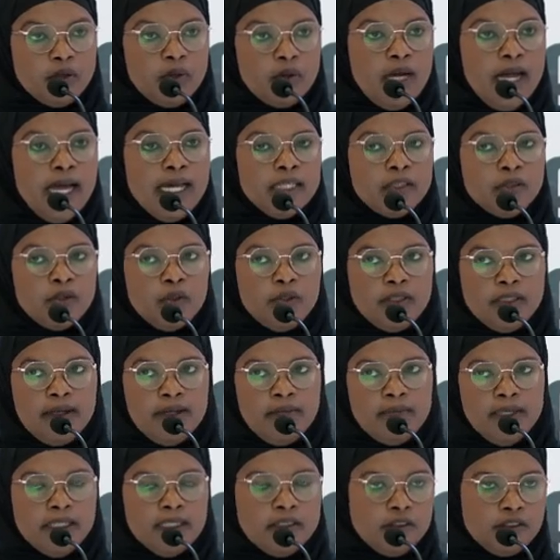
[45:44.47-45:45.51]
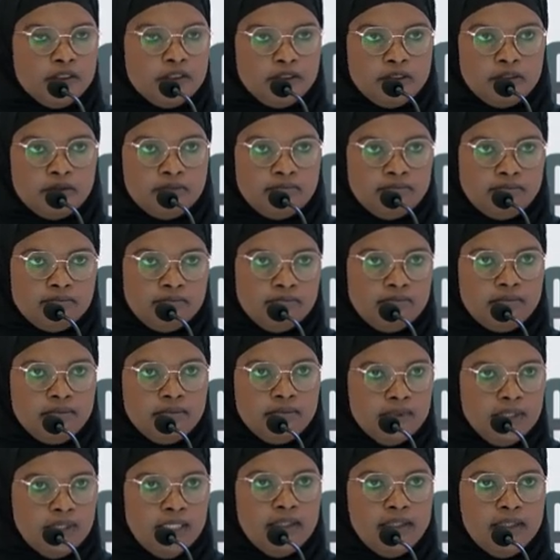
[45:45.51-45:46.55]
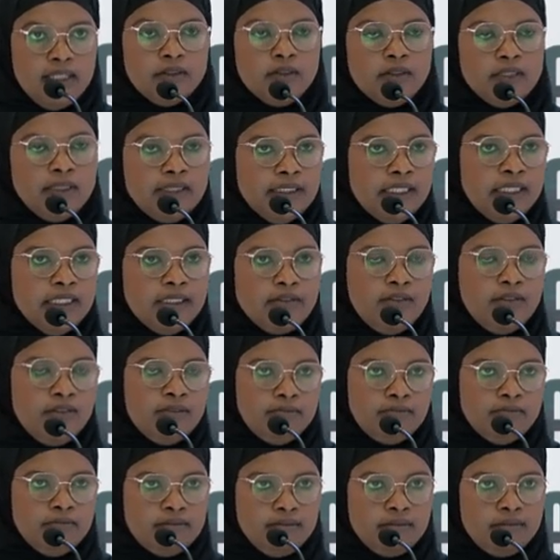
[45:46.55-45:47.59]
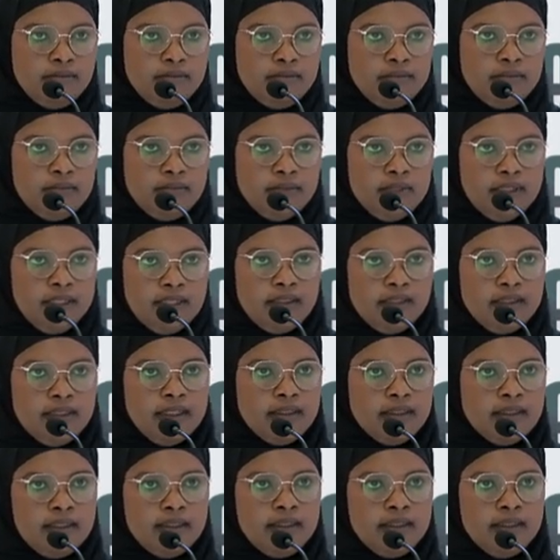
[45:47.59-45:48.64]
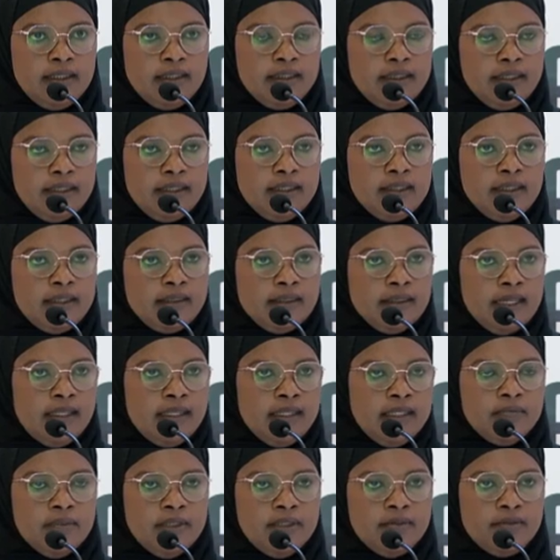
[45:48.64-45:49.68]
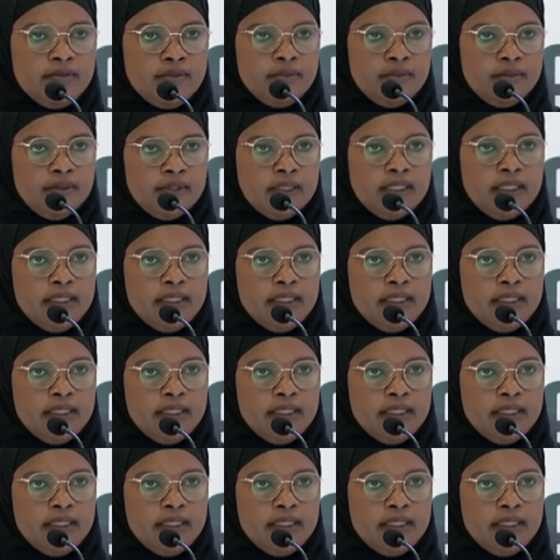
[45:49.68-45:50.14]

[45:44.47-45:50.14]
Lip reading: So I told them, let us cease from that arrangement.